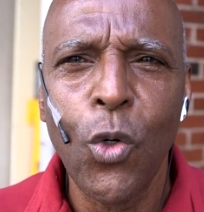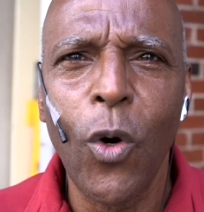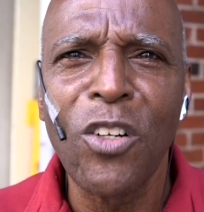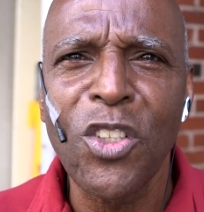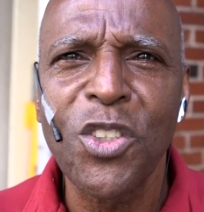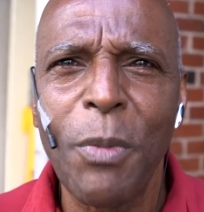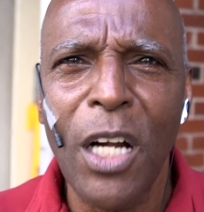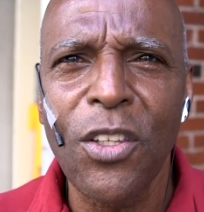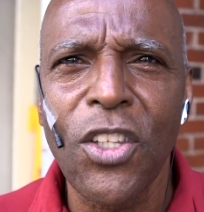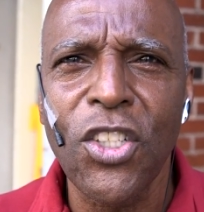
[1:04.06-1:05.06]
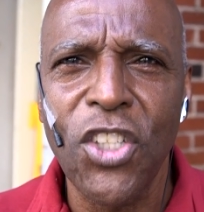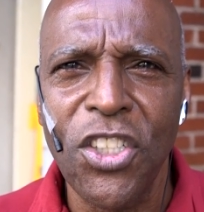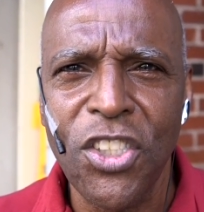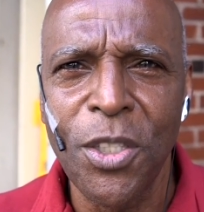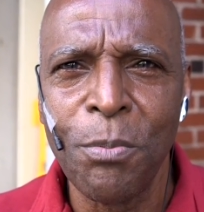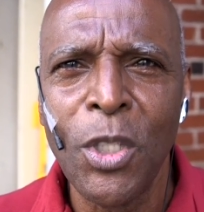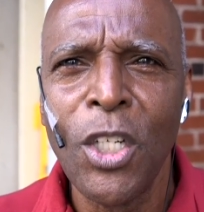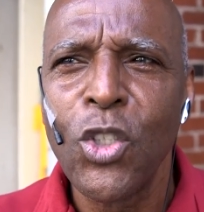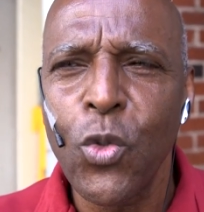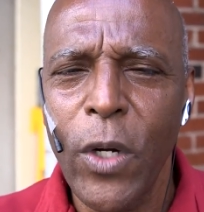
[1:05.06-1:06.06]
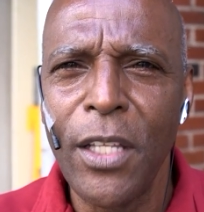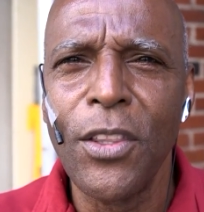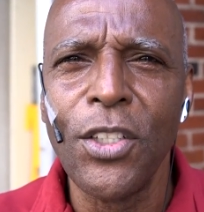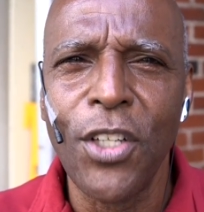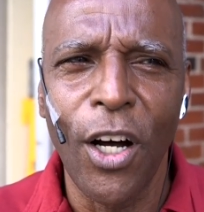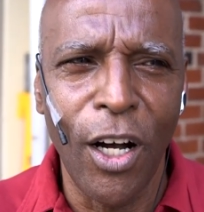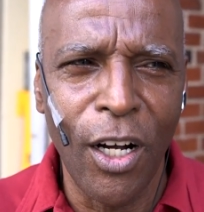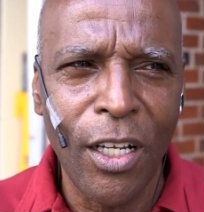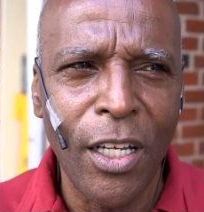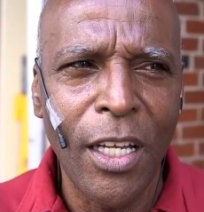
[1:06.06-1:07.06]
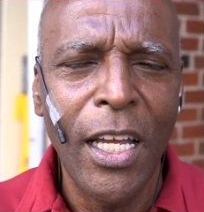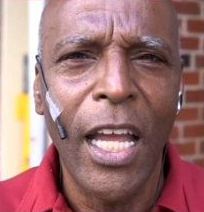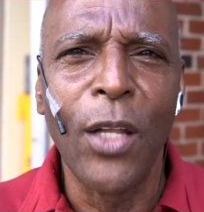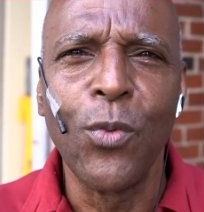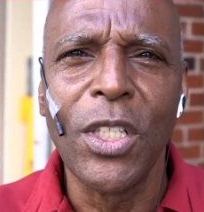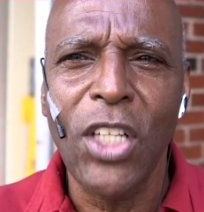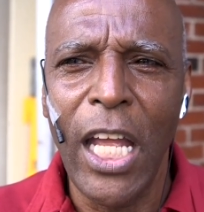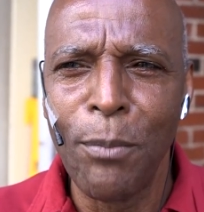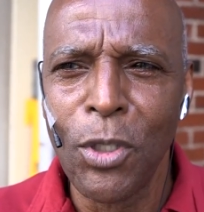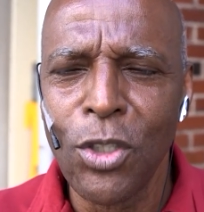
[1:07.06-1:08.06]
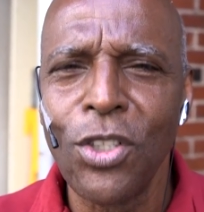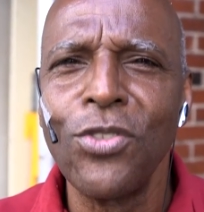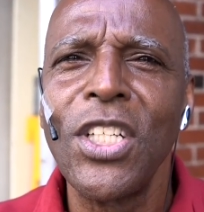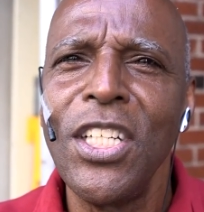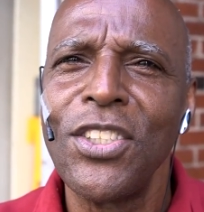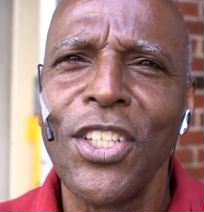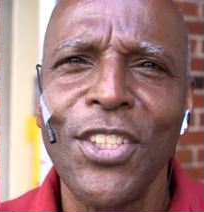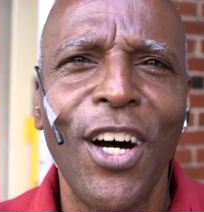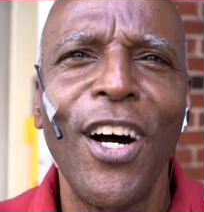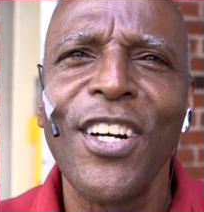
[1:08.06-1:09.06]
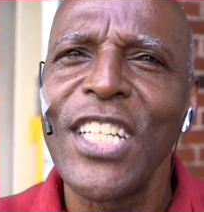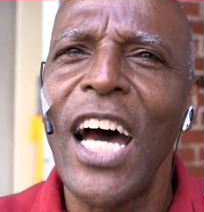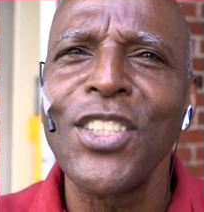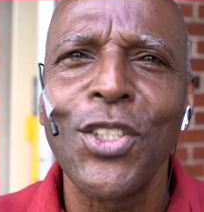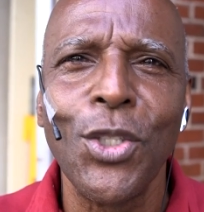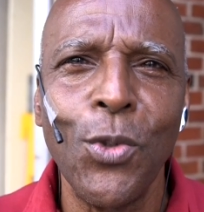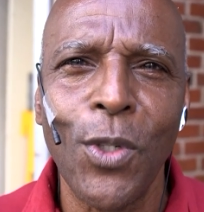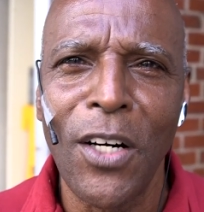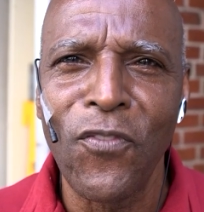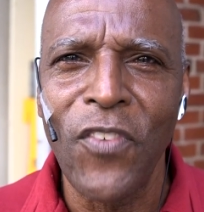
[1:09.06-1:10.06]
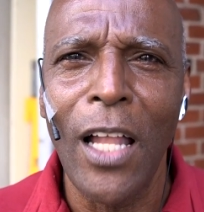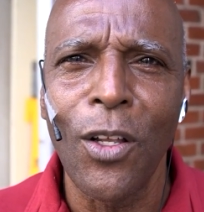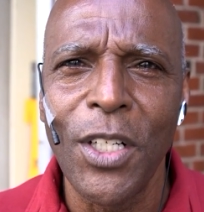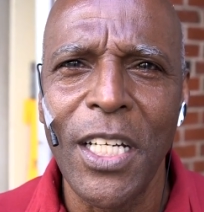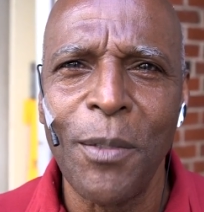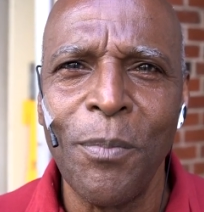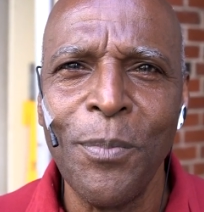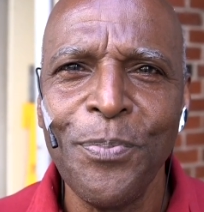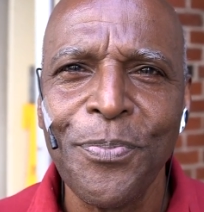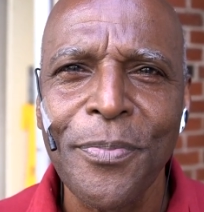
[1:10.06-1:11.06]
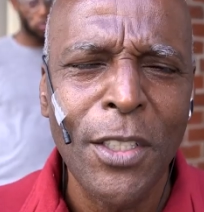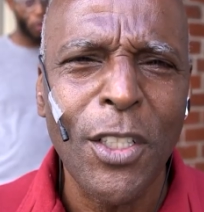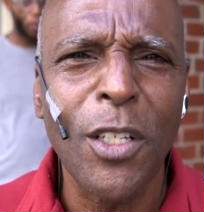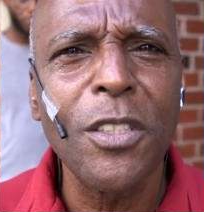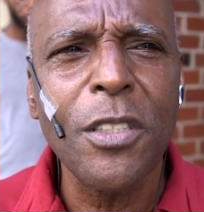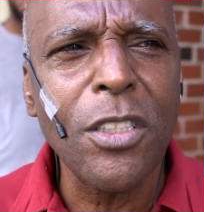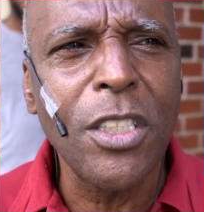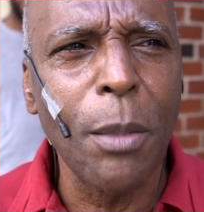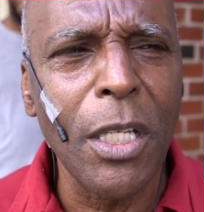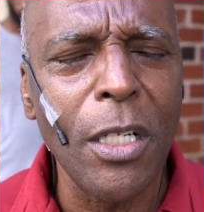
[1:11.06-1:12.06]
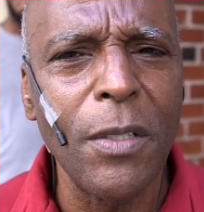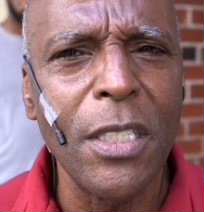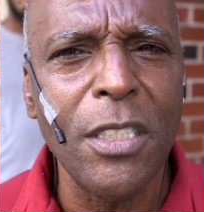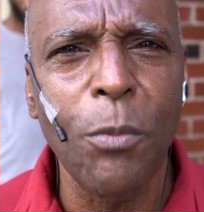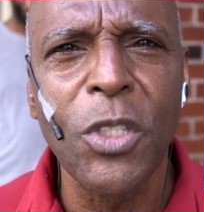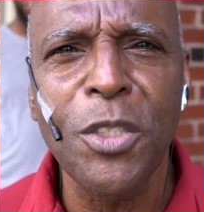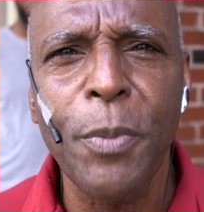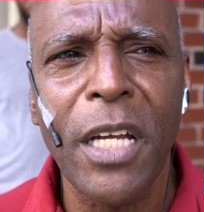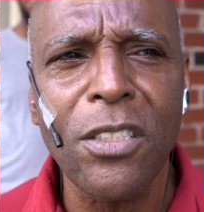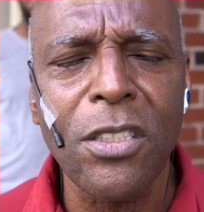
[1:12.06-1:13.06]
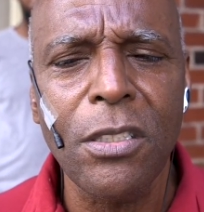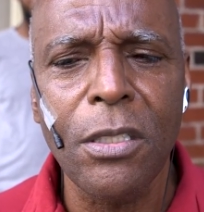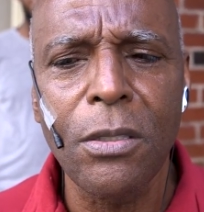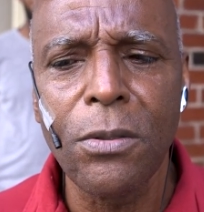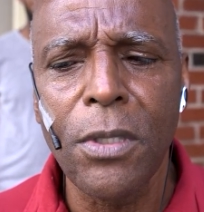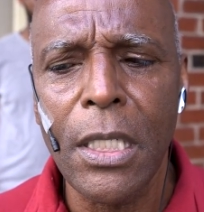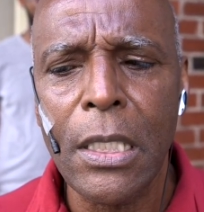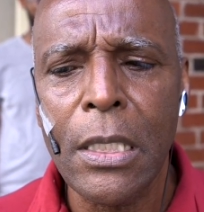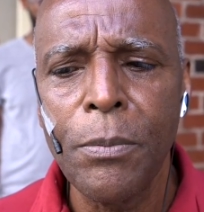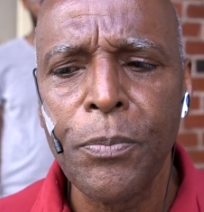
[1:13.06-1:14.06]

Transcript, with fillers: who outsmarted the system, trained the dog, and was able to teach the dog not to uh, follow him. So it's similar in some respects to